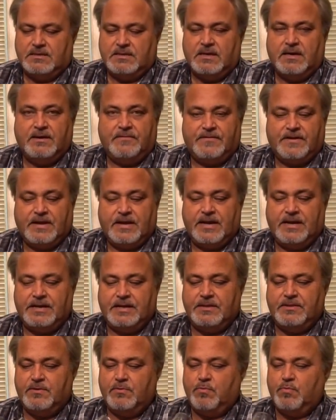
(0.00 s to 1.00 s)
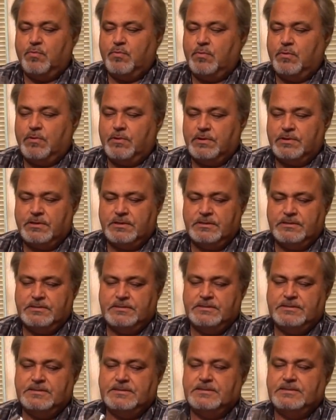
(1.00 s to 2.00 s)
after adding the water
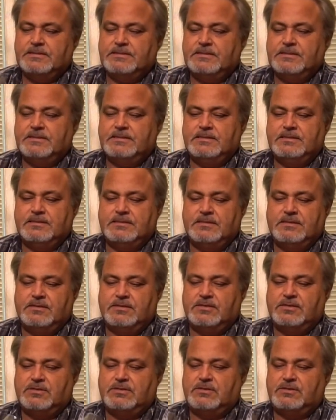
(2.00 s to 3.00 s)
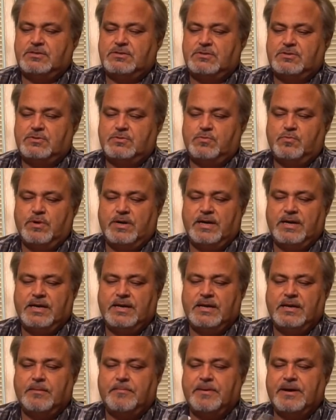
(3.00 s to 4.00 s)
and
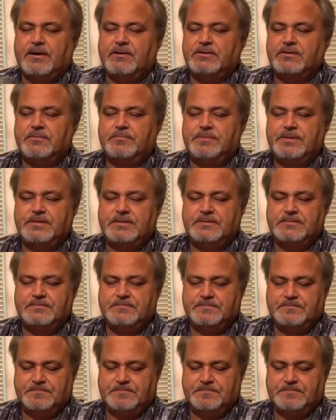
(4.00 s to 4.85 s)
swirling it about a bit,